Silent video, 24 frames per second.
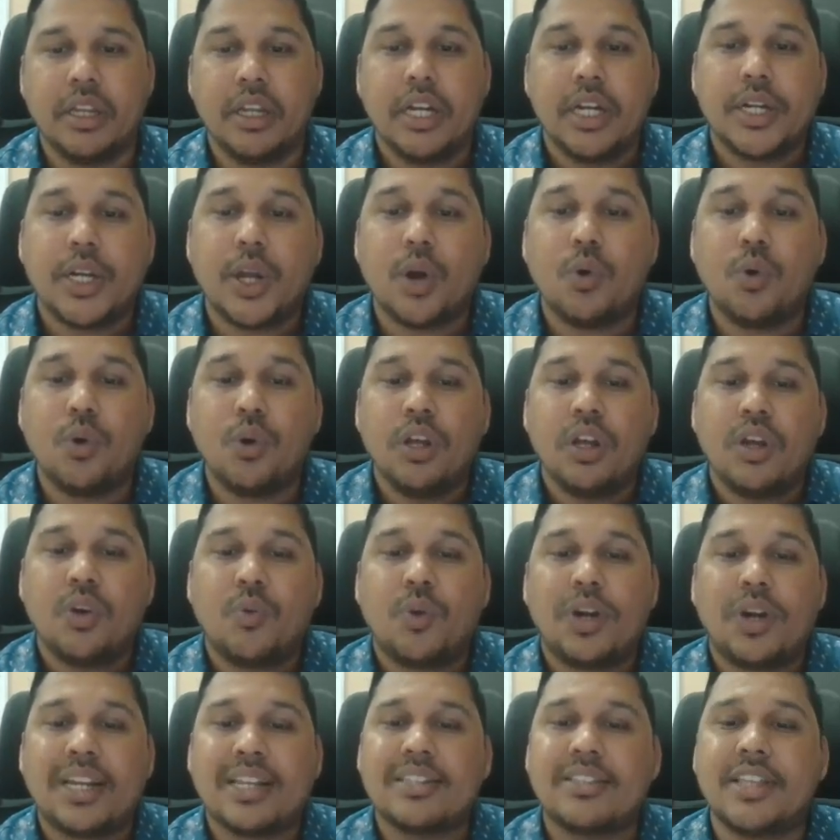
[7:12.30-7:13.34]
Now,
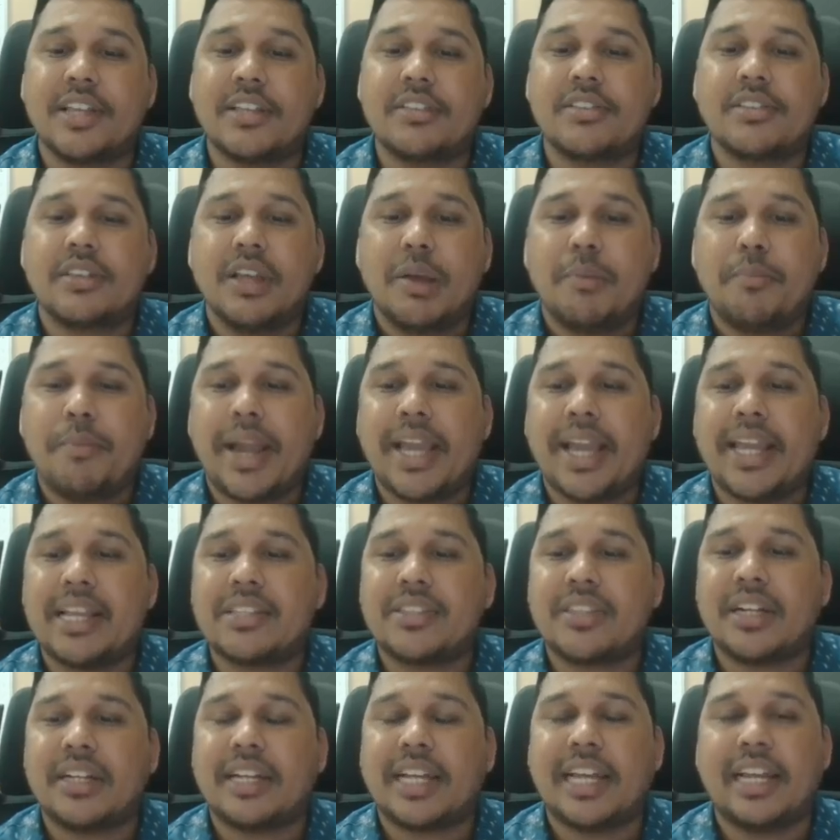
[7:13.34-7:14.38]
what is this minus
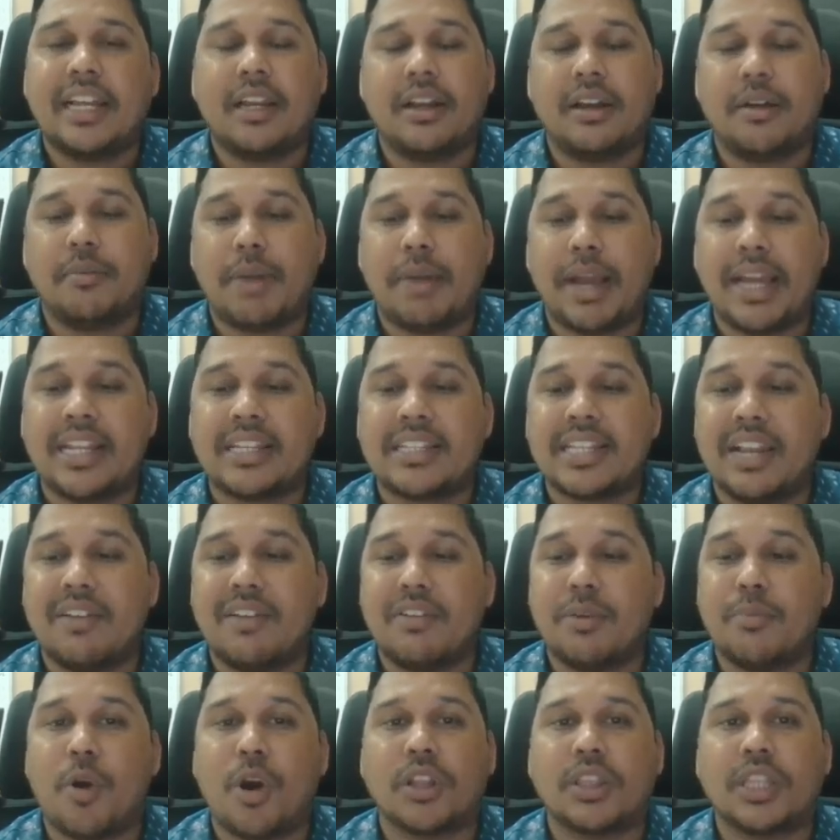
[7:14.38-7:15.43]
13, minus 11
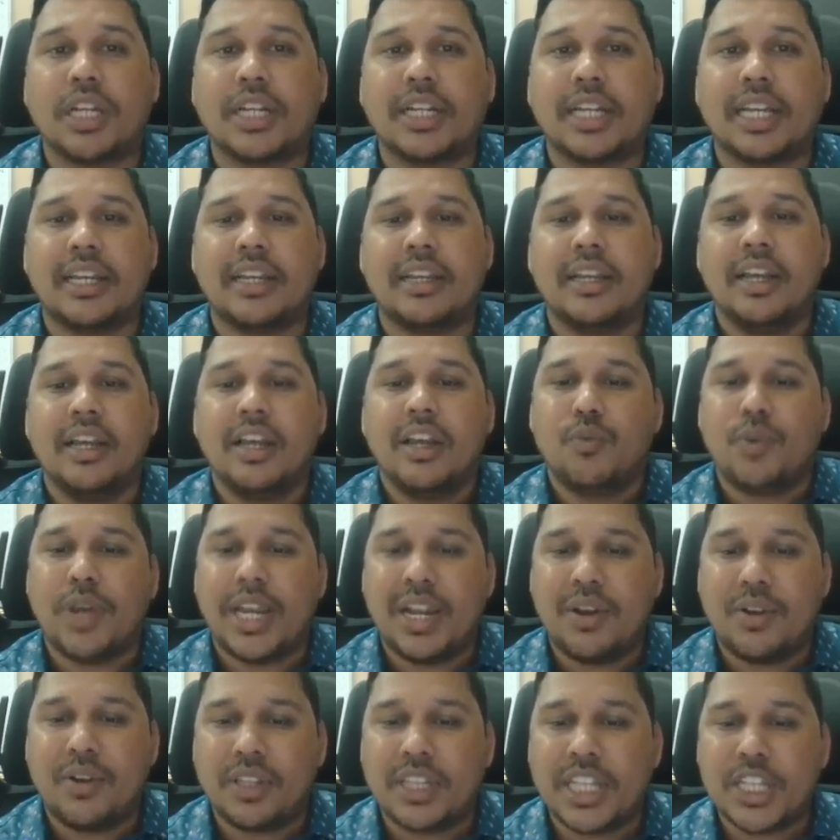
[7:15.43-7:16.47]
mod 13?
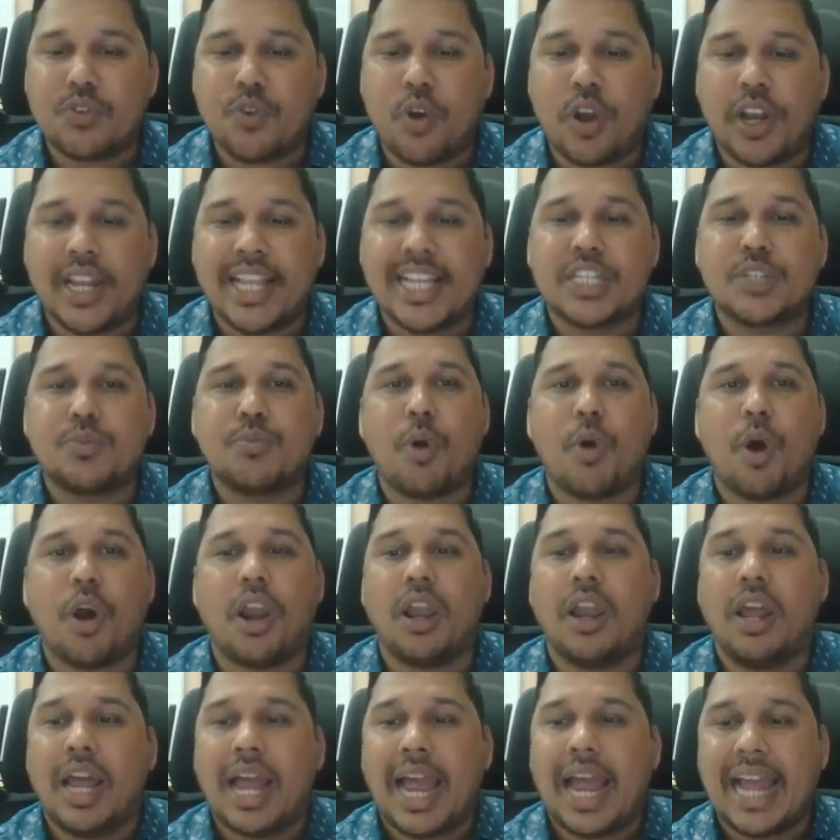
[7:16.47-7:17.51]
Whenever this value is small
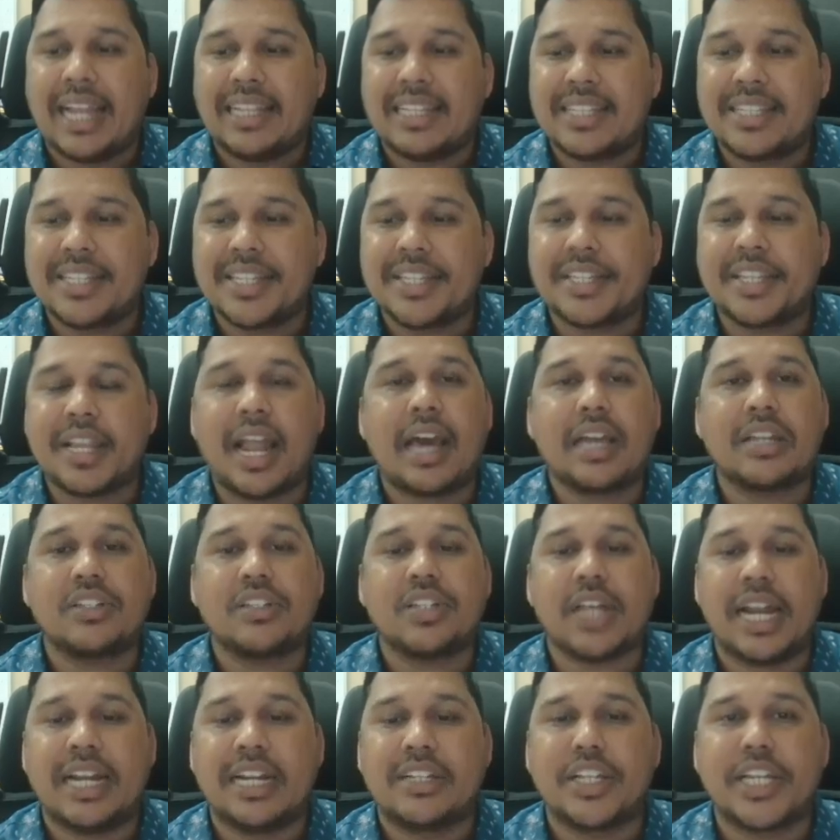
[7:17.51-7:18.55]
and this is large
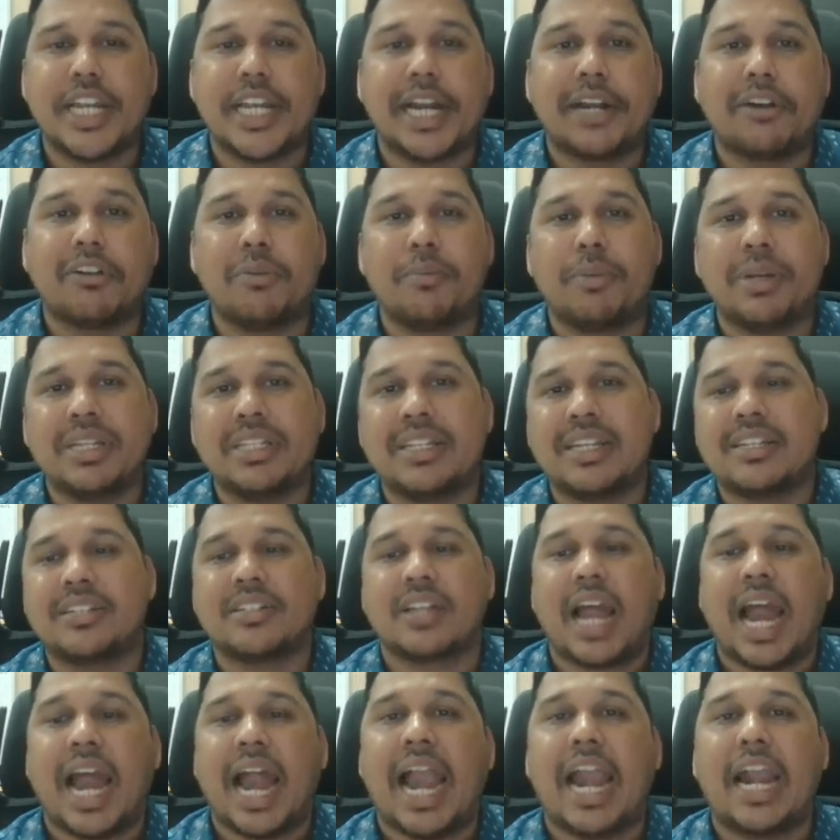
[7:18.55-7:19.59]
and it's a negative number, just
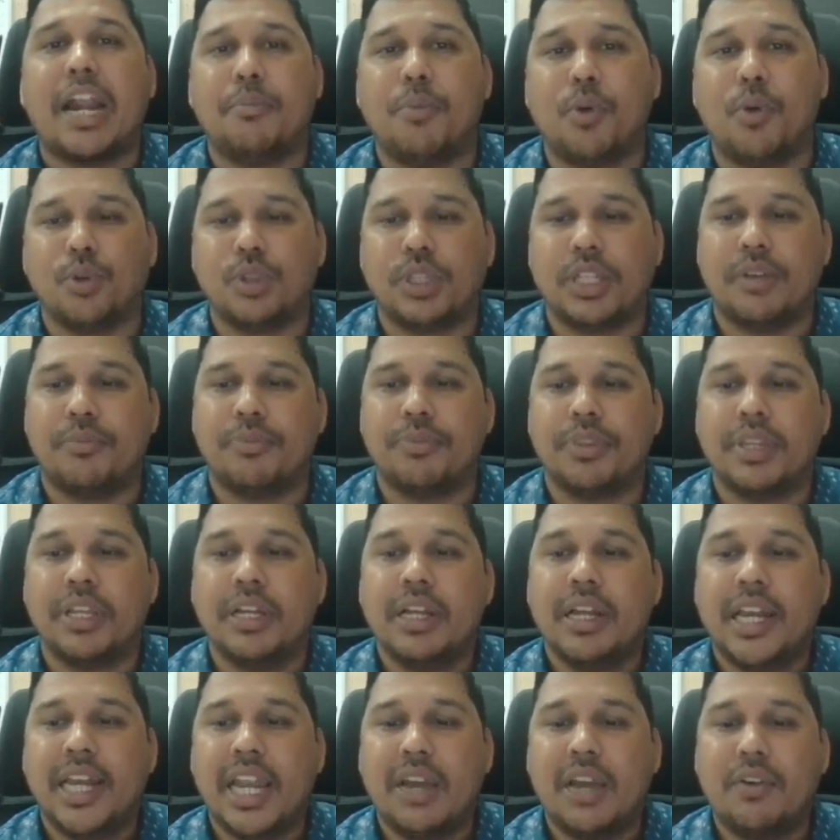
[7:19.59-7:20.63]
add both them.
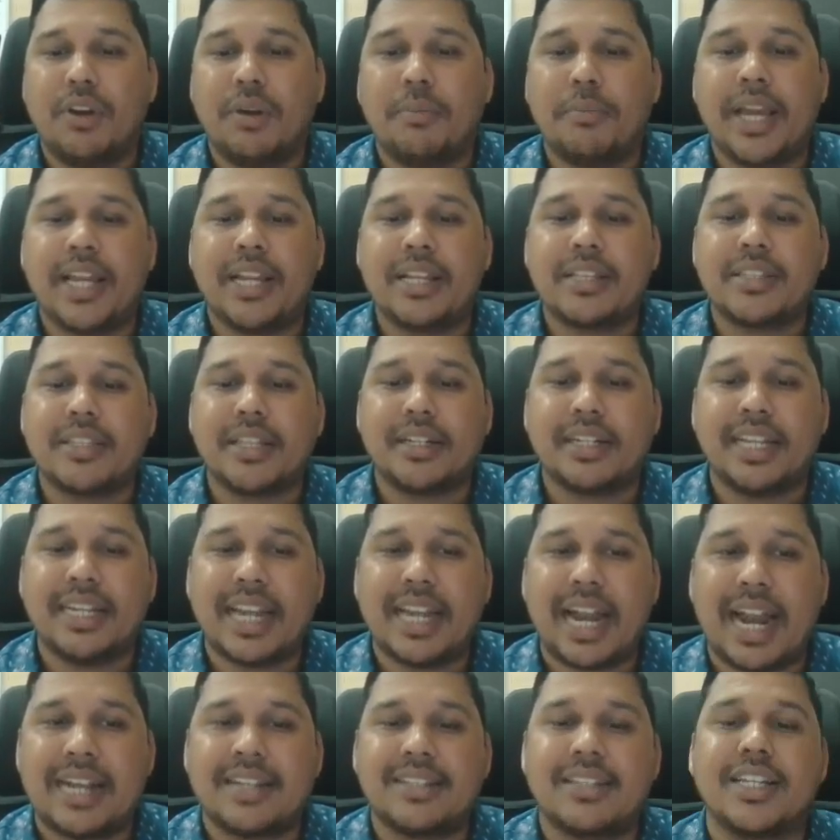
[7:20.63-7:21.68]
11 minus 13,
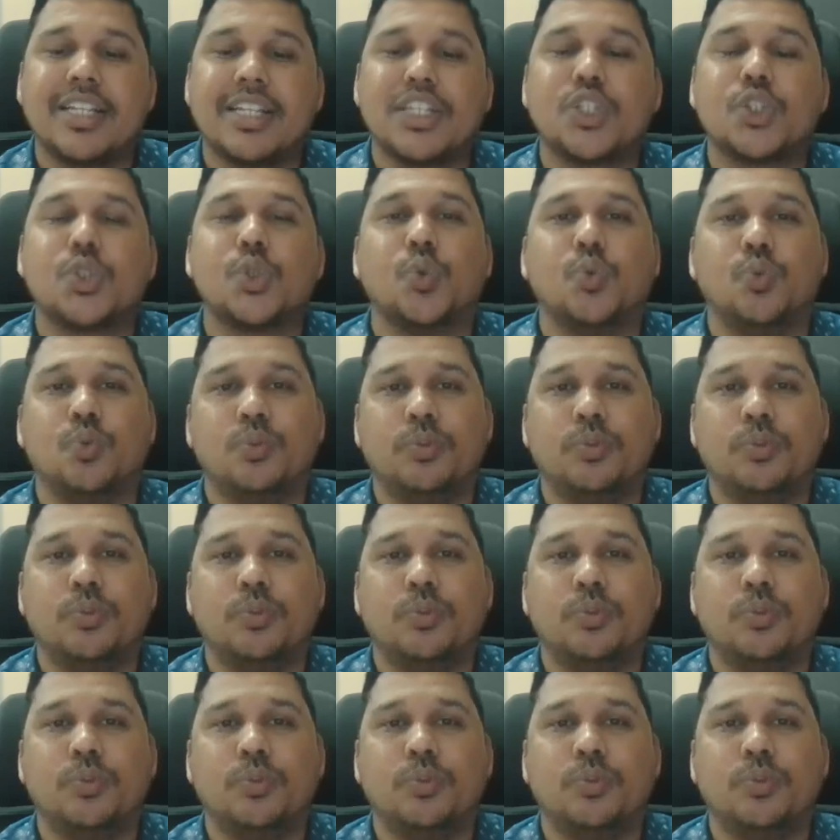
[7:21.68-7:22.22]
answer is 2.